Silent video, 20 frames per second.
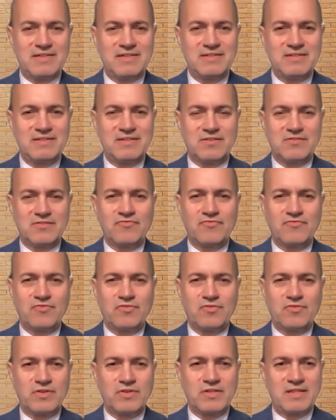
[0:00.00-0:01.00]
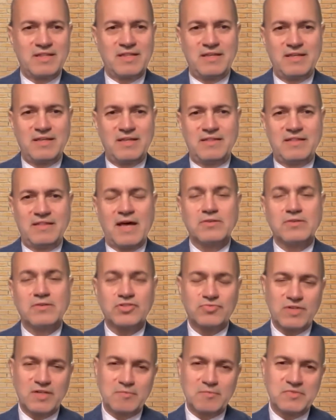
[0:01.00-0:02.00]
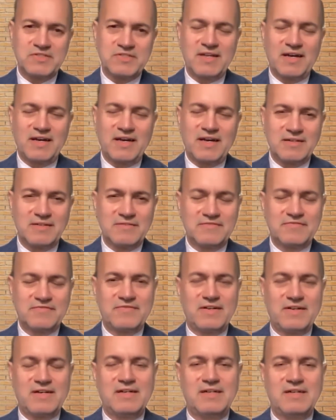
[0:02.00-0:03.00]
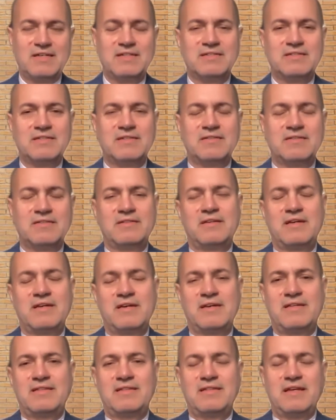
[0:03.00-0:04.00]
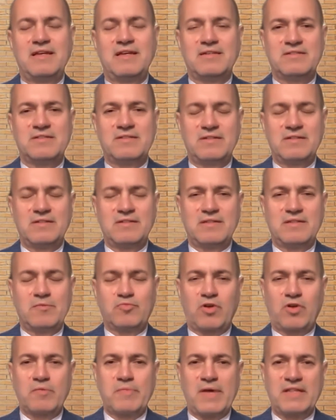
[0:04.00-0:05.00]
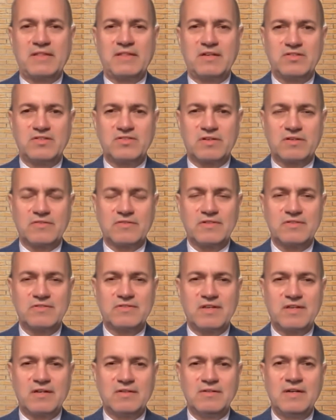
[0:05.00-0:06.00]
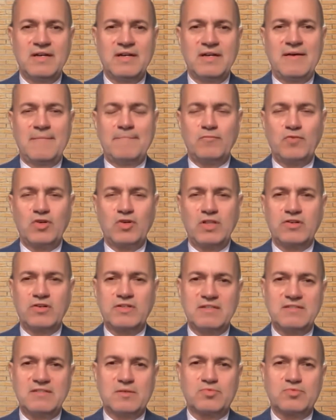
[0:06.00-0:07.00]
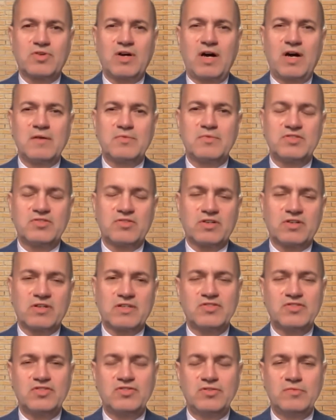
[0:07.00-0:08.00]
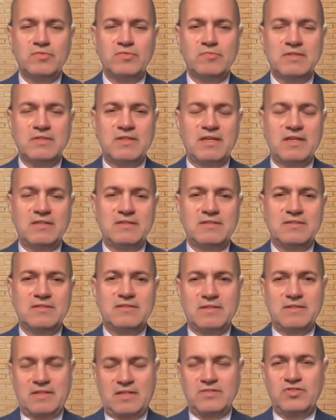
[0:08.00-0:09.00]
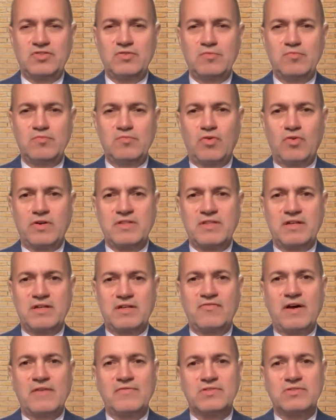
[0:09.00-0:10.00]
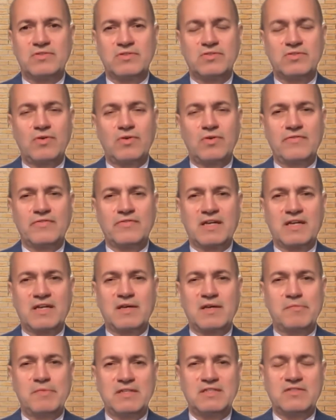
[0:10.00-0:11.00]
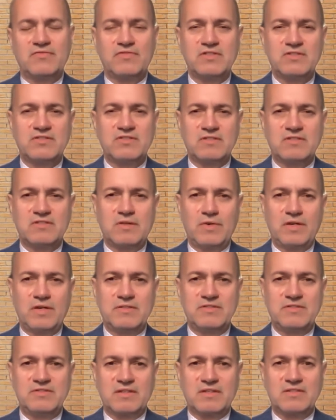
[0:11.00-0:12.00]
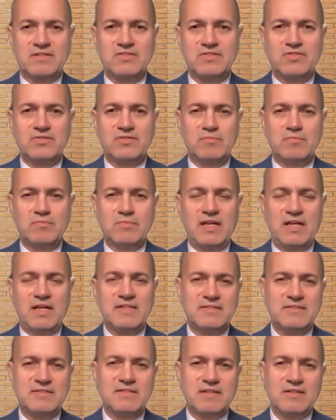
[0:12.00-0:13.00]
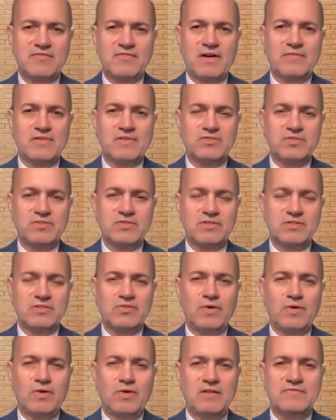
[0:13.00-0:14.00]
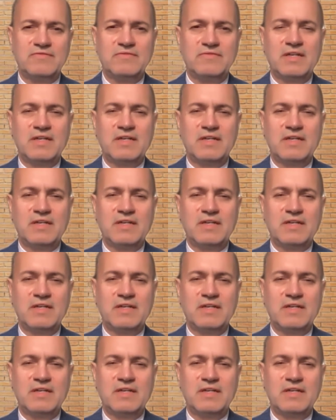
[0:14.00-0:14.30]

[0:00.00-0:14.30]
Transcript: here for the downstream side of data, the broadband data service. So we looked at subscribers that consume more than 512 gigabytes versus the ones that consume less than 512